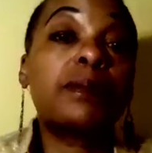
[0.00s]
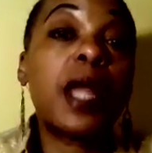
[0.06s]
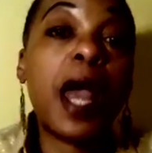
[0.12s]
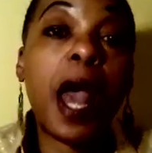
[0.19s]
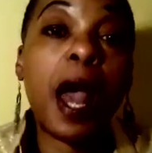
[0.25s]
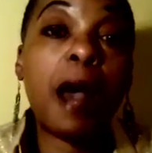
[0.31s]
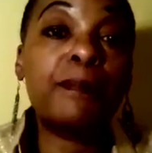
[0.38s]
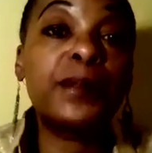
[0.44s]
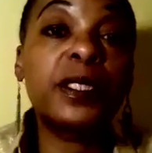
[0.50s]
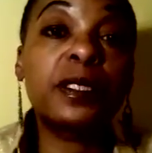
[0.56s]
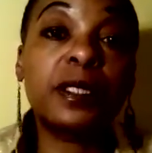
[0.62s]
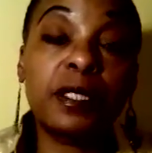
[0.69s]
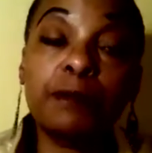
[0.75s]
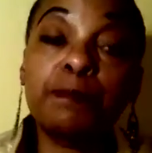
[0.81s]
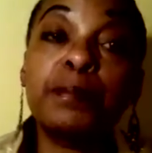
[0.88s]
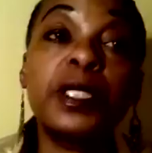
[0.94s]

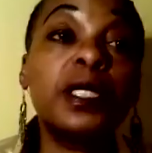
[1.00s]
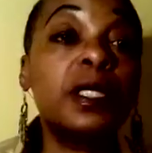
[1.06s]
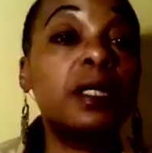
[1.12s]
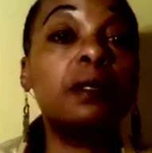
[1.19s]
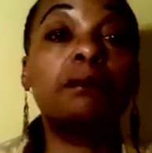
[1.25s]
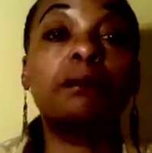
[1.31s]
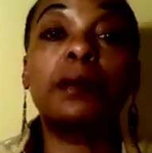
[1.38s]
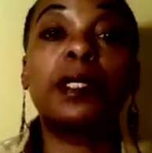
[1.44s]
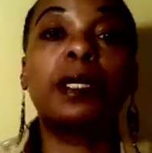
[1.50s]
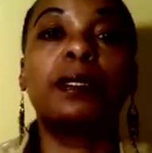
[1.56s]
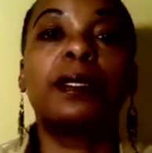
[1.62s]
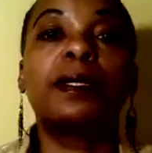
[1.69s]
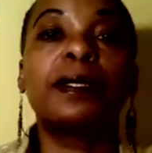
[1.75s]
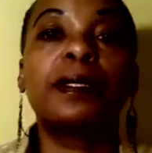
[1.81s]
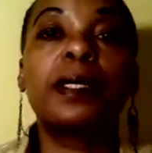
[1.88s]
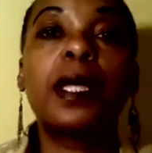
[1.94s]
happens to be
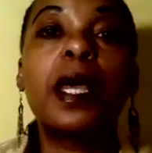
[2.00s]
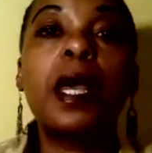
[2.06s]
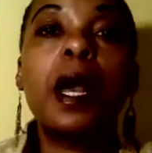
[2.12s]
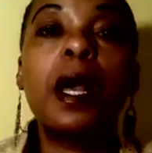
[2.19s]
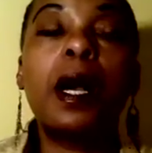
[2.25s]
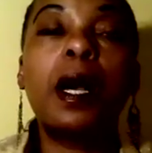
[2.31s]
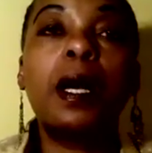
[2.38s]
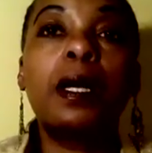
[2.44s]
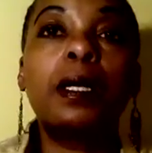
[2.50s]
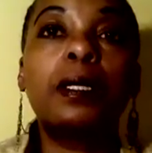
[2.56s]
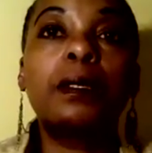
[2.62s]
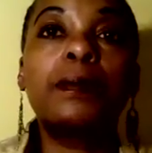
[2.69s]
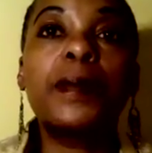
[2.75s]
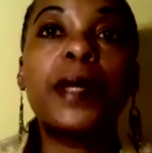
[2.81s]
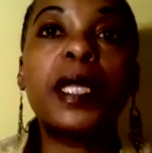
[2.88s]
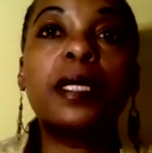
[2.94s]

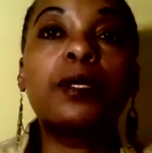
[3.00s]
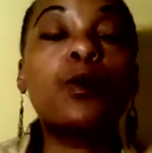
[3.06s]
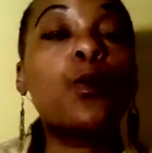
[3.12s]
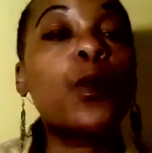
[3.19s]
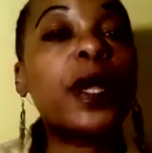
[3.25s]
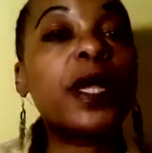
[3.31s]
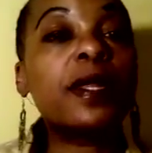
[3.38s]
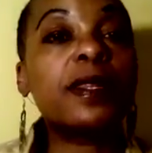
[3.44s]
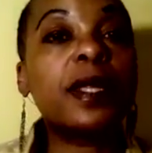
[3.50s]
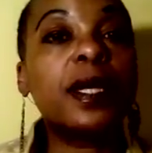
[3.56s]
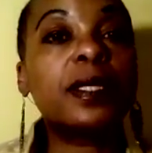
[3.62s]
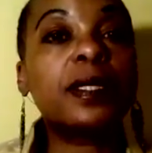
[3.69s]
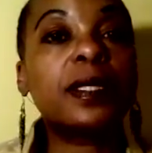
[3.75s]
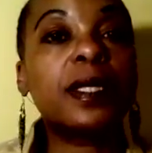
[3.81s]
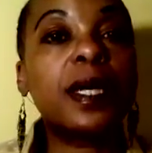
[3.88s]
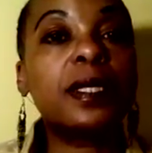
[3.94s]
in a way
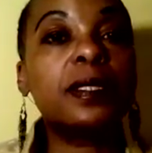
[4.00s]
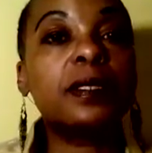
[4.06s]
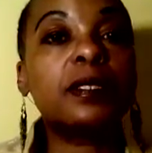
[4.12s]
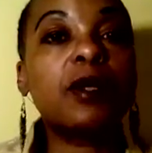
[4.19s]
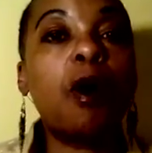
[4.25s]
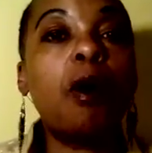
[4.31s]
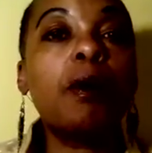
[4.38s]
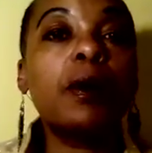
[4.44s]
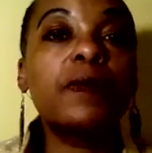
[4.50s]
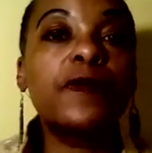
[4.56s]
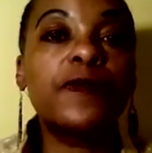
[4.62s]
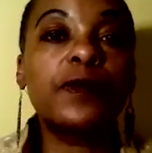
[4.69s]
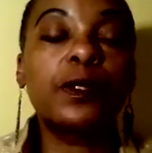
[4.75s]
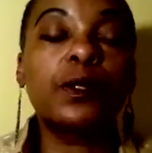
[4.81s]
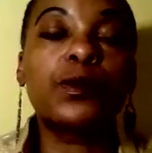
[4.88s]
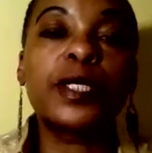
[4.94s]
that is
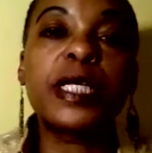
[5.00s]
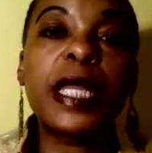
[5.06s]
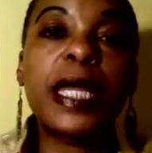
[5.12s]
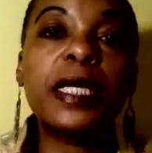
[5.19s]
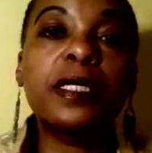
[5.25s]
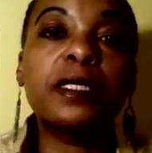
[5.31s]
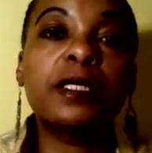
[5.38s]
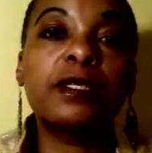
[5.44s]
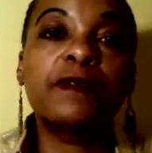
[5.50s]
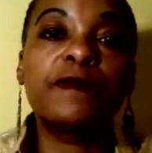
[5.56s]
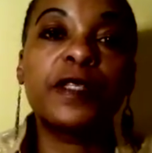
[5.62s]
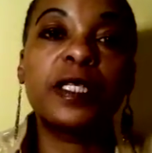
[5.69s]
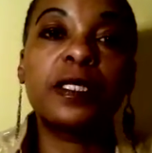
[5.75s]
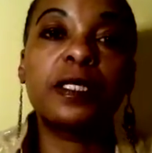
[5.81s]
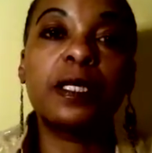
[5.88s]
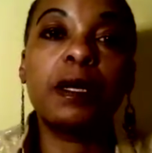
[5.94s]
harmful or negative
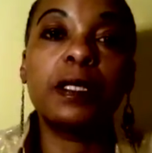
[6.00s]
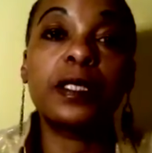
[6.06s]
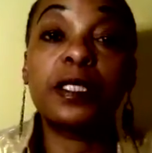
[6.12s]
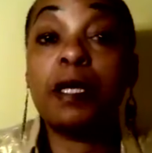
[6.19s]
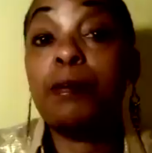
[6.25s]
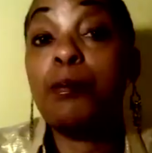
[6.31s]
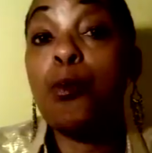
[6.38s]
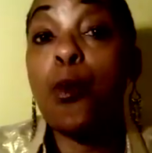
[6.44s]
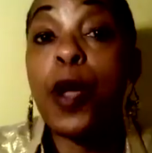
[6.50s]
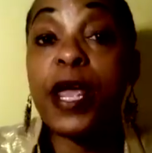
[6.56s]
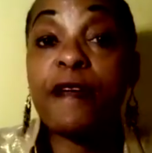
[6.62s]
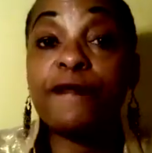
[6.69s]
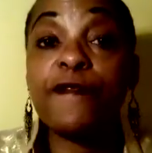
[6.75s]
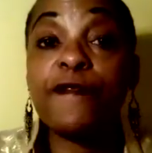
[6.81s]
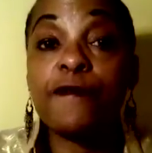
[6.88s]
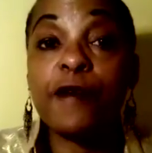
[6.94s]
in some
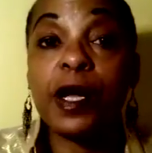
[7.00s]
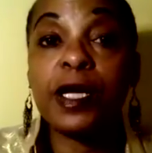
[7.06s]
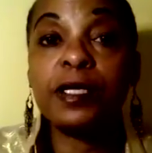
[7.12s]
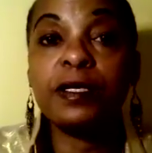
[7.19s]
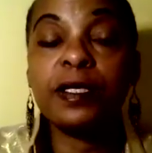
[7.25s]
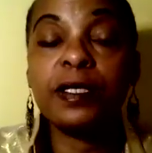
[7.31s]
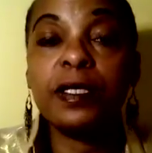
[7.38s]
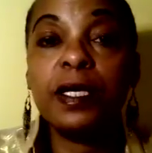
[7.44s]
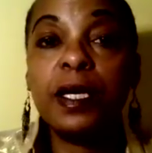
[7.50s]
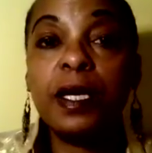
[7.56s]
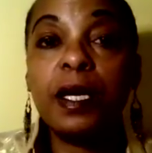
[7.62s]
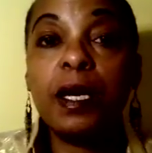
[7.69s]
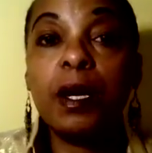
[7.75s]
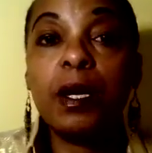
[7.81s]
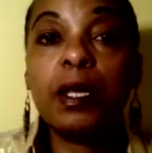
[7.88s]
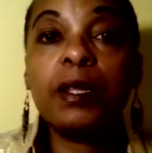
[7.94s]
way for us,
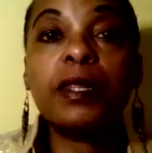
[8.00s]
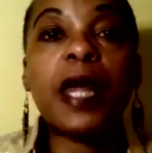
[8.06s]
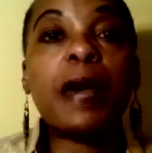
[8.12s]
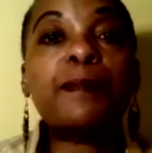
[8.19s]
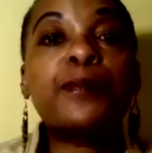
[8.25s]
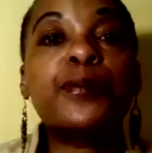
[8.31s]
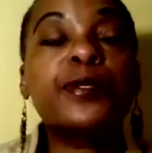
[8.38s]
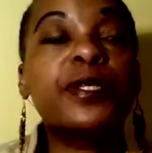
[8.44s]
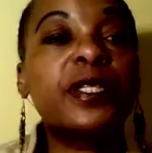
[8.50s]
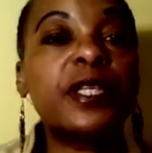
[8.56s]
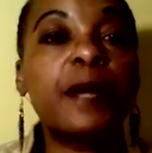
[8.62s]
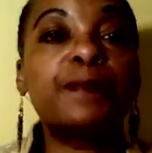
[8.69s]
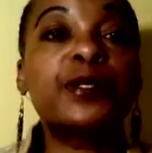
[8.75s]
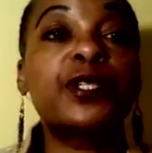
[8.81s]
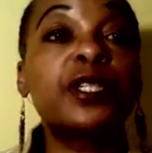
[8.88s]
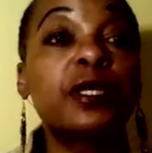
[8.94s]
that
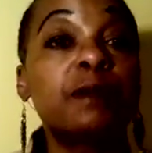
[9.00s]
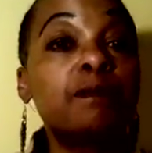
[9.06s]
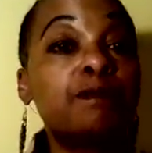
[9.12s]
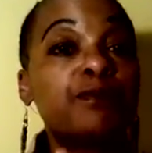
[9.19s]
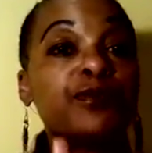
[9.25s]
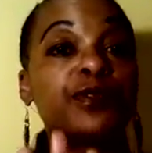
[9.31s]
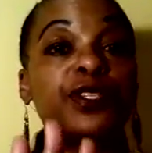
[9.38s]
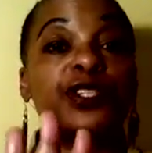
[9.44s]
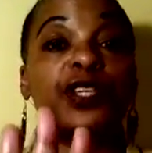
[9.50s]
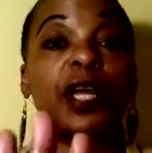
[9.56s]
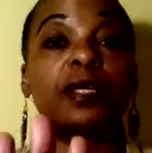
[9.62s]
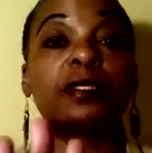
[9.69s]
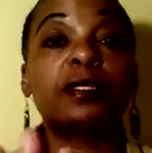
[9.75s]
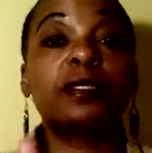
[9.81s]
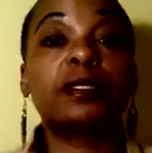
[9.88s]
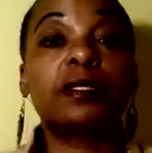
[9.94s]
perception
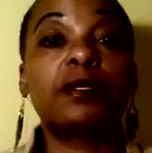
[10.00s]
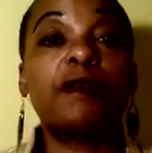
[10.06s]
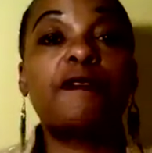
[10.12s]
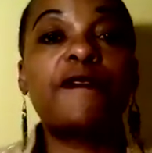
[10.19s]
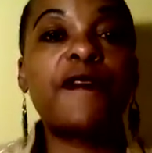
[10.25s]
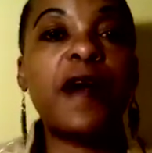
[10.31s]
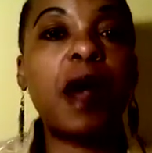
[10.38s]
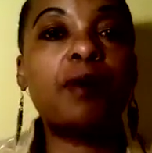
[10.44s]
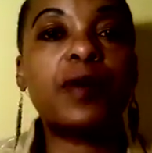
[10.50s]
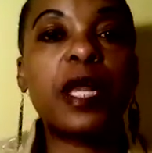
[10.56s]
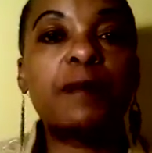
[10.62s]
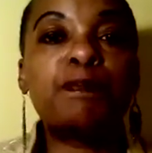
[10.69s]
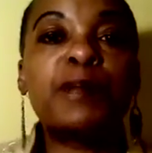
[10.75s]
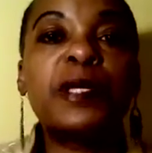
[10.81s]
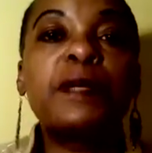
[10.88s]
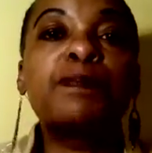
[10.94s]
projects itself out,
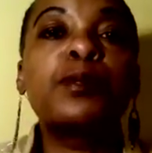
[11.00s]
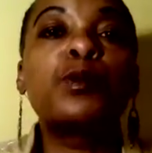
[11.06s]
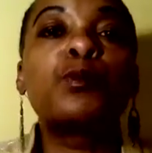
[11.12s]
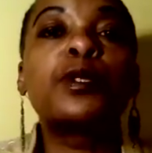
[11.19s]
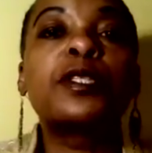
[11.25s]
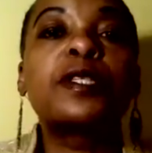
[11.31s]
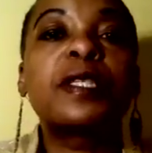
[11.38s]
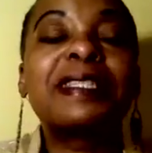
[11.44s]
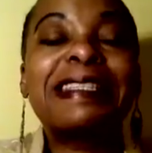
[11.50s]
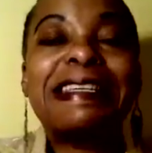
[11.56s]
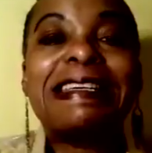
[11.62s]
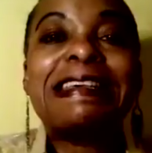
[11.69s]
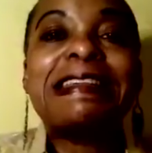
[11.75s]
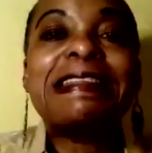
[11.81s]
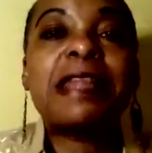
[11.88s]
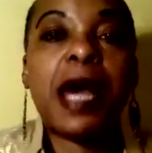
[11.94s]
and people will
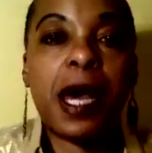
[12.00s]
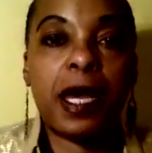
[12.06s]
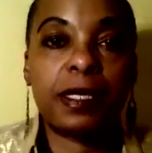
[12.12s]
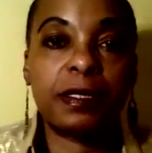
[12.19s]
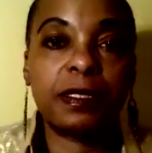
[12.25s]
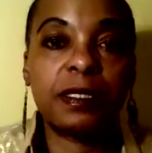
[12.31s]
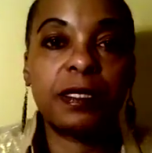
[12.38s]
see that.